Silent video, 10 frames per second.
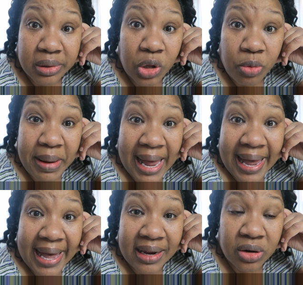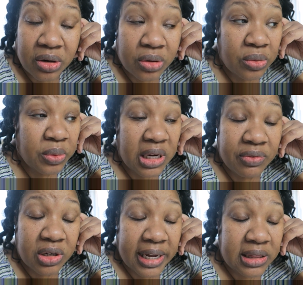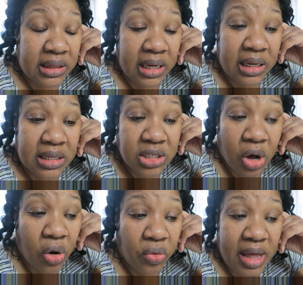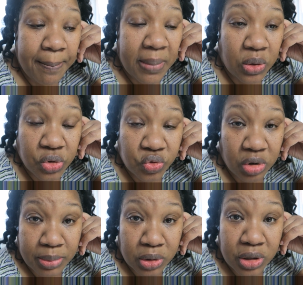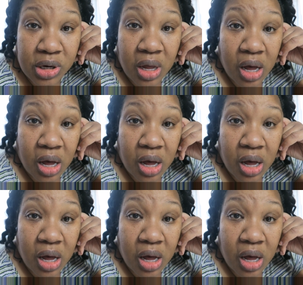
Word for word: Brillo pad or whatever that thing is called, that metal scrubber,